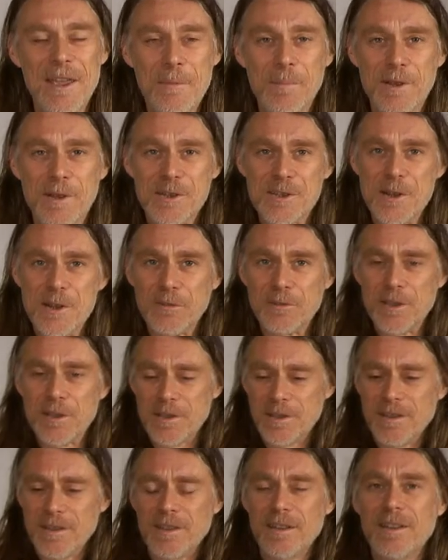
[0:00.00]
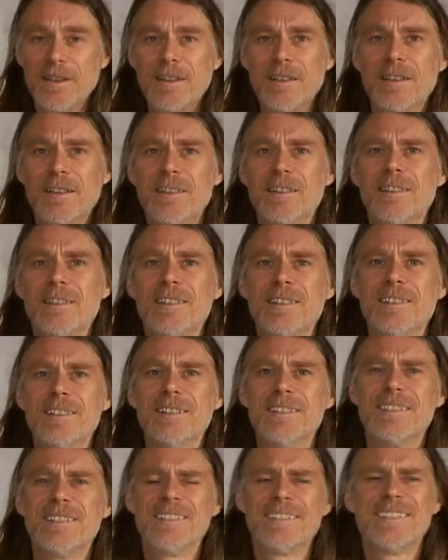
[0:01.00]
Because you have to get sued for that. It's
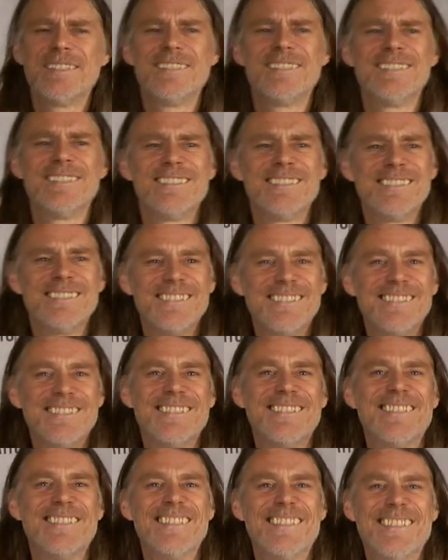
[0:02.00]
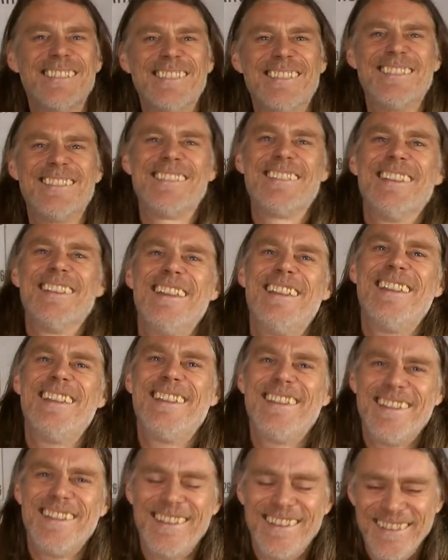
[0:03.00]
no safer than any other planer in the
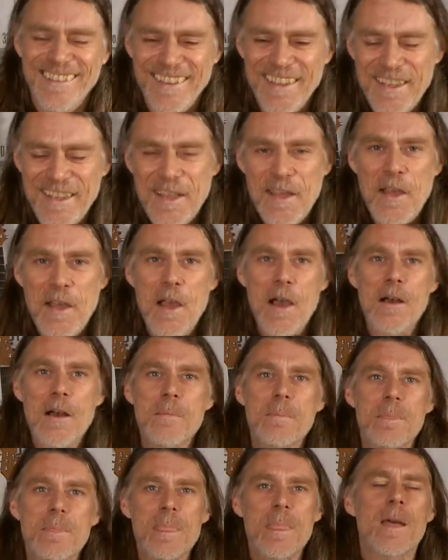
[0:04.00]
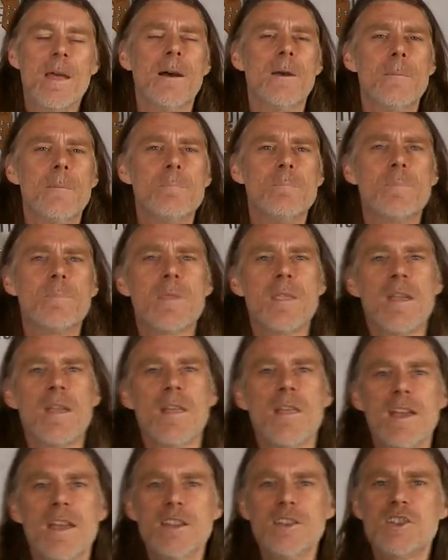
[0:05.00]
wrong or right hands, apparently.
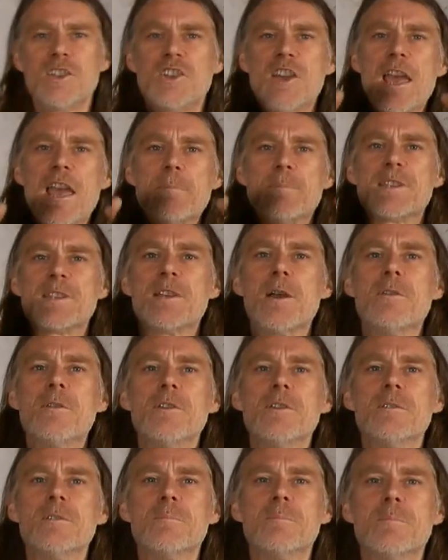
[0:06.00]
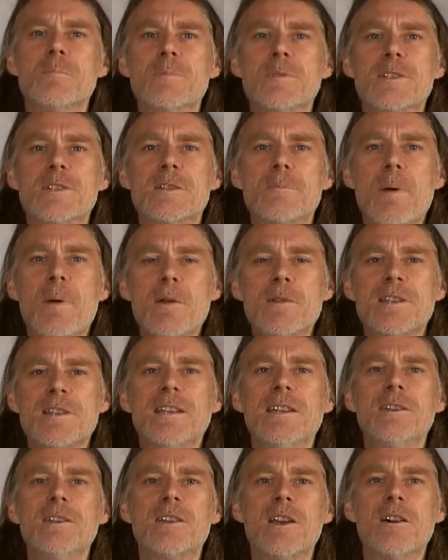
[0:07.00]
It's shaped so that
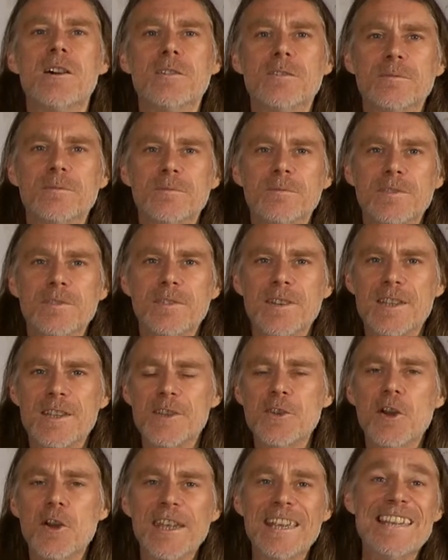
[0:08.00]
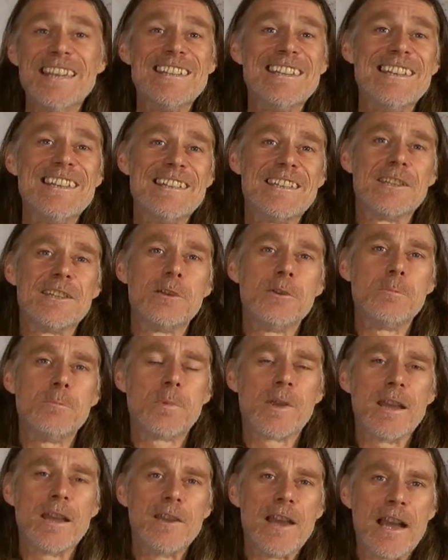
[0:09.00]
supposedly you can't. It's not easy to
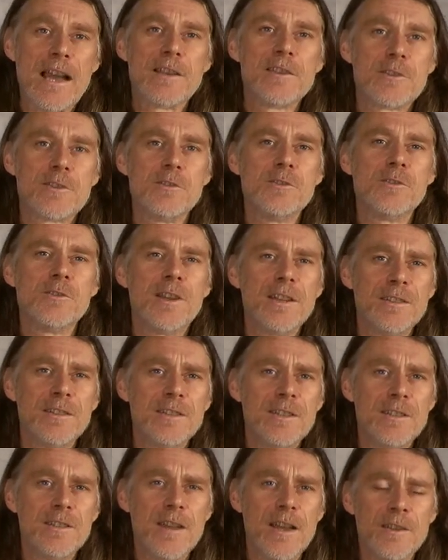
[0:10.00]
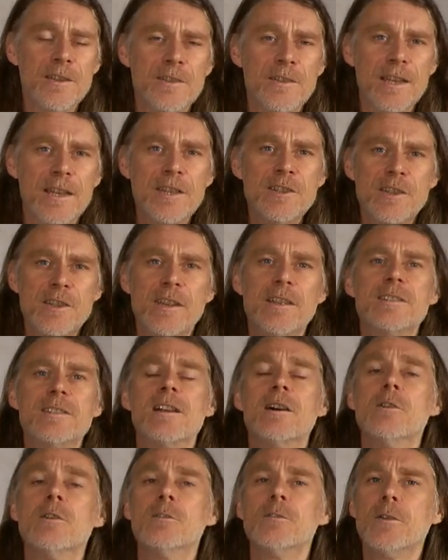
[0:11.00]
get your hands under it and injure
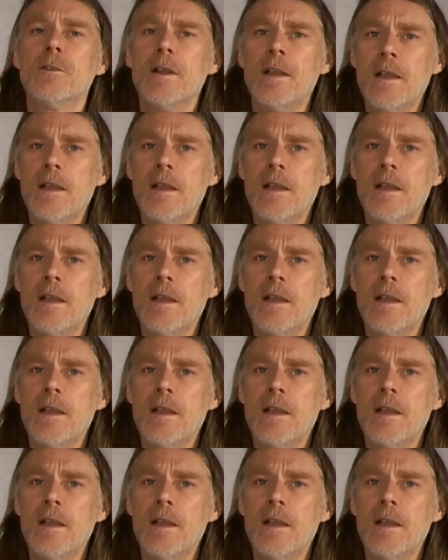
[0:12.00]
yourself.